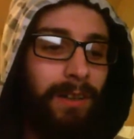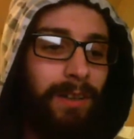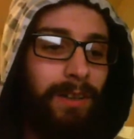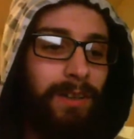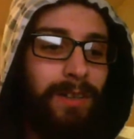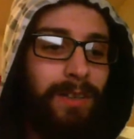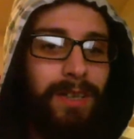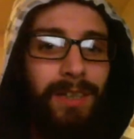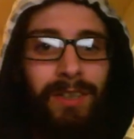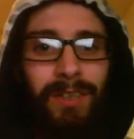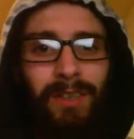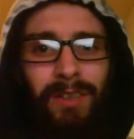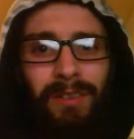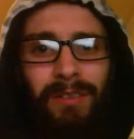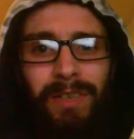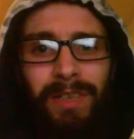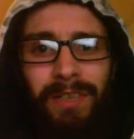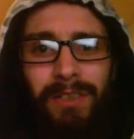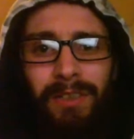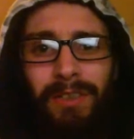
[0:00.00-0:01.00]
since I got
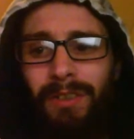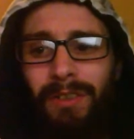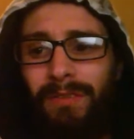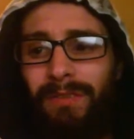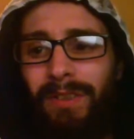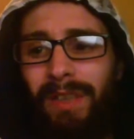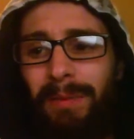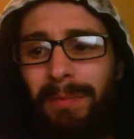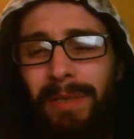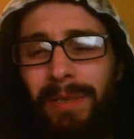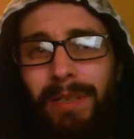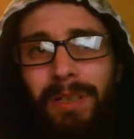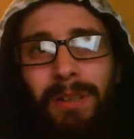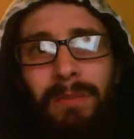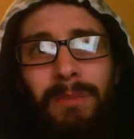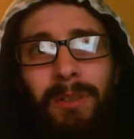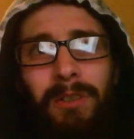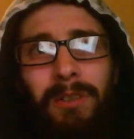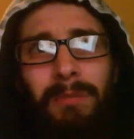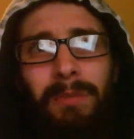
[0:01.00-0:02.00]
this juice, i vaping so
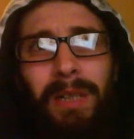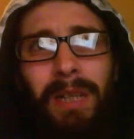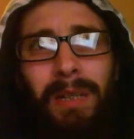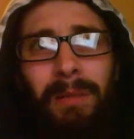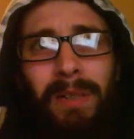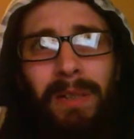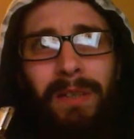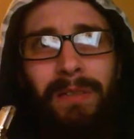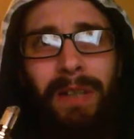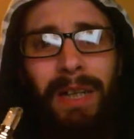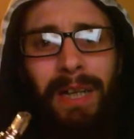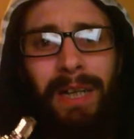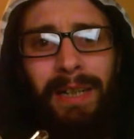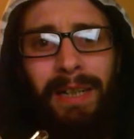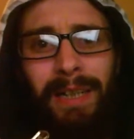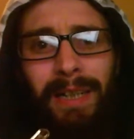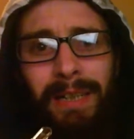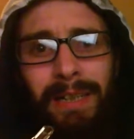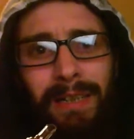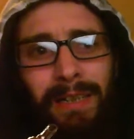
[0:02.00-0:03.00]
much, I'm getting a bit of a
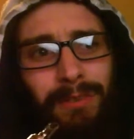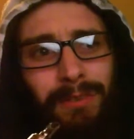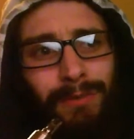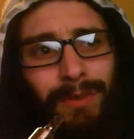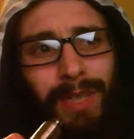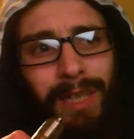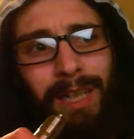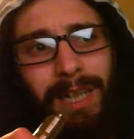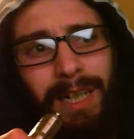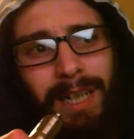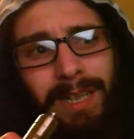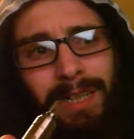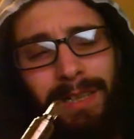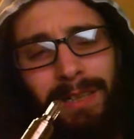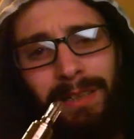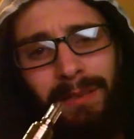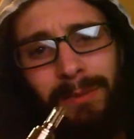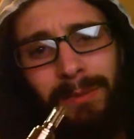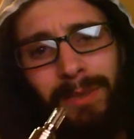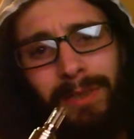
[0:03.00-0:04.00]
headache, and it's really late,
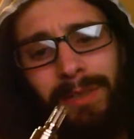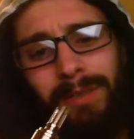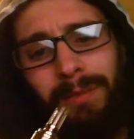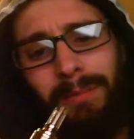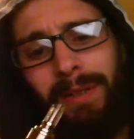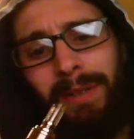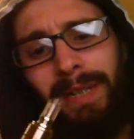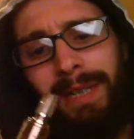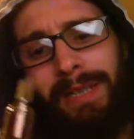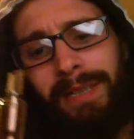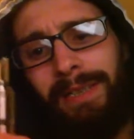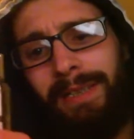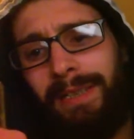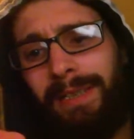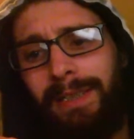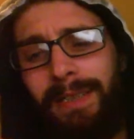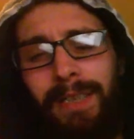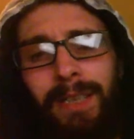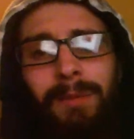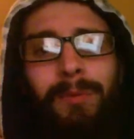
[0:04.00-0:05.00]
and I want to go to bed,
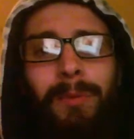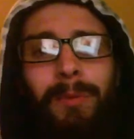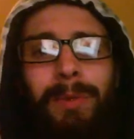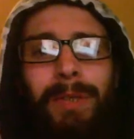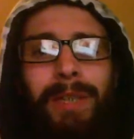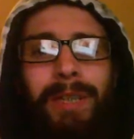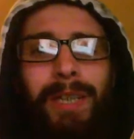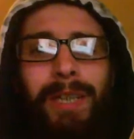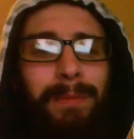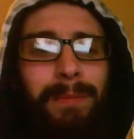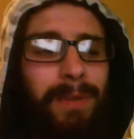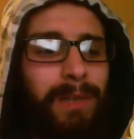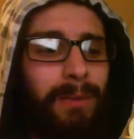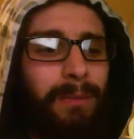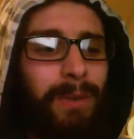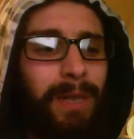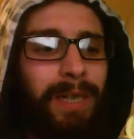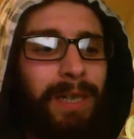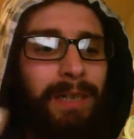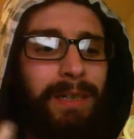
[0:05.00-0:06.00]
and this is probably going to keep me
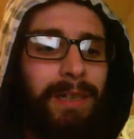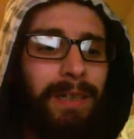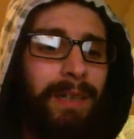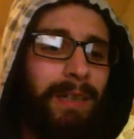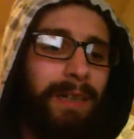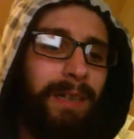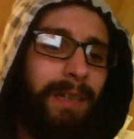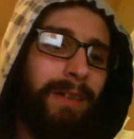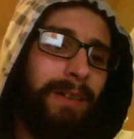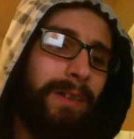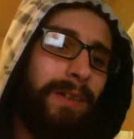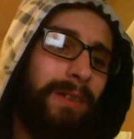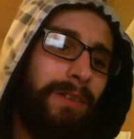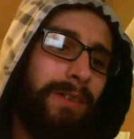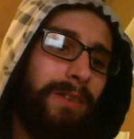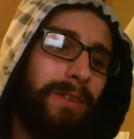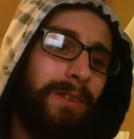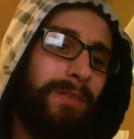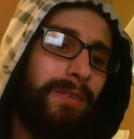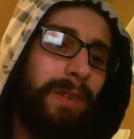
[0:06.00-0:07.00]
awake, and I can't
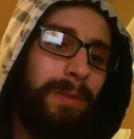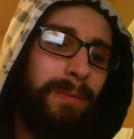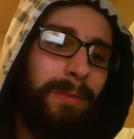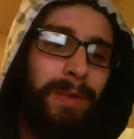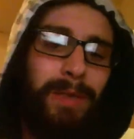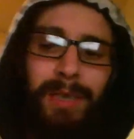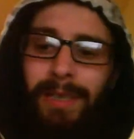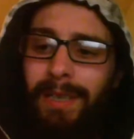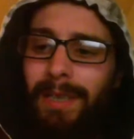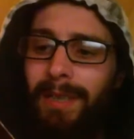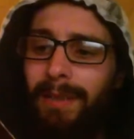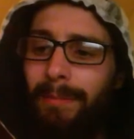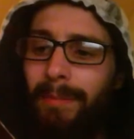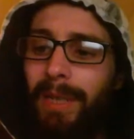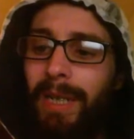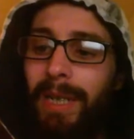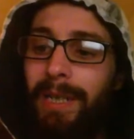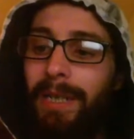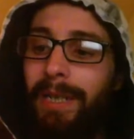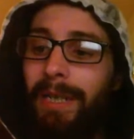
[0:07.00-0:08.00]
stop vaping this Nanner
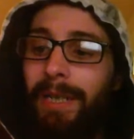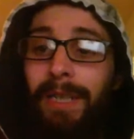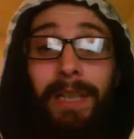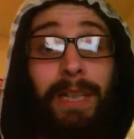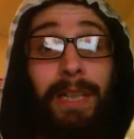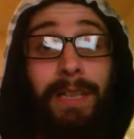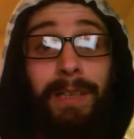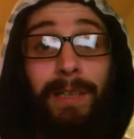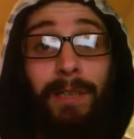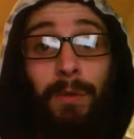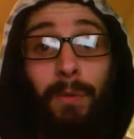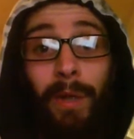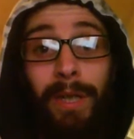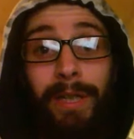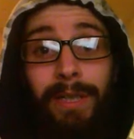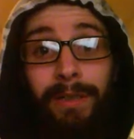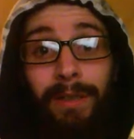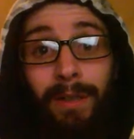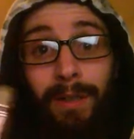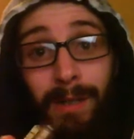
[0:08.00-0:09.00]
Bear in this
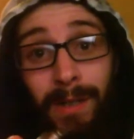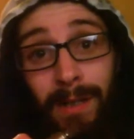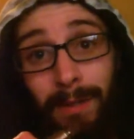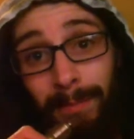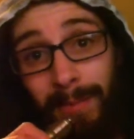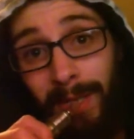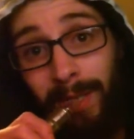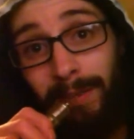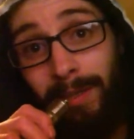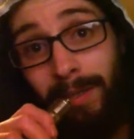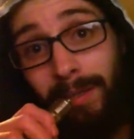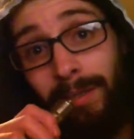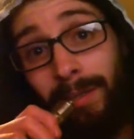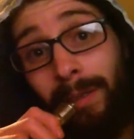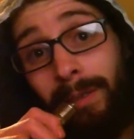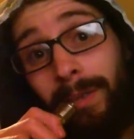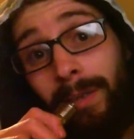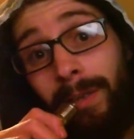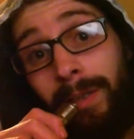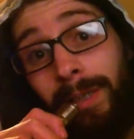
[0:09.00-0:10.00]
Quasar because it's so
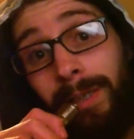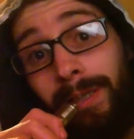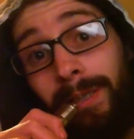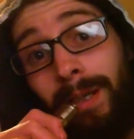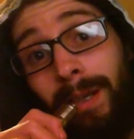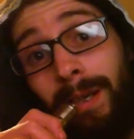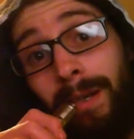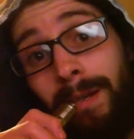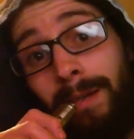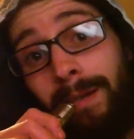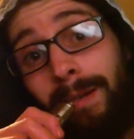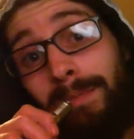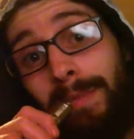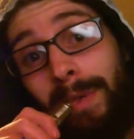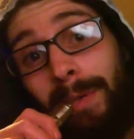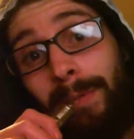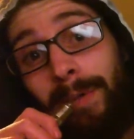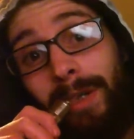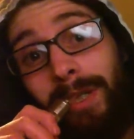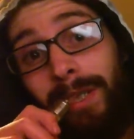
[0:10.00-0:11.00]
nice. Bye
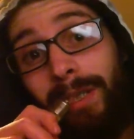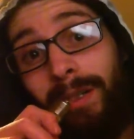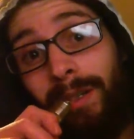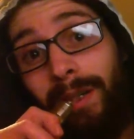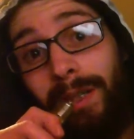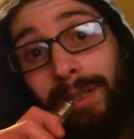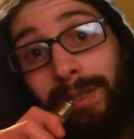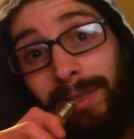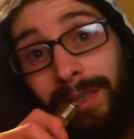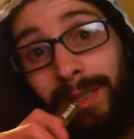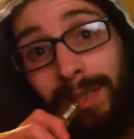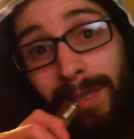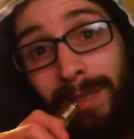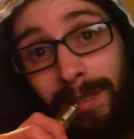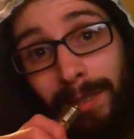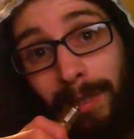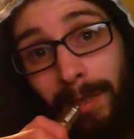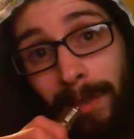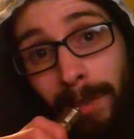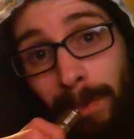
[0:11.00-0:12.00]
bye, guys. See you
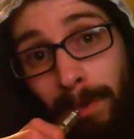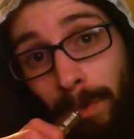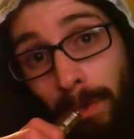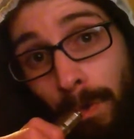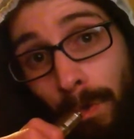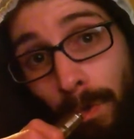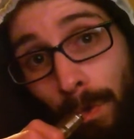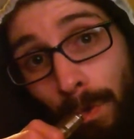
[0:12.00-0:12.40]
soon.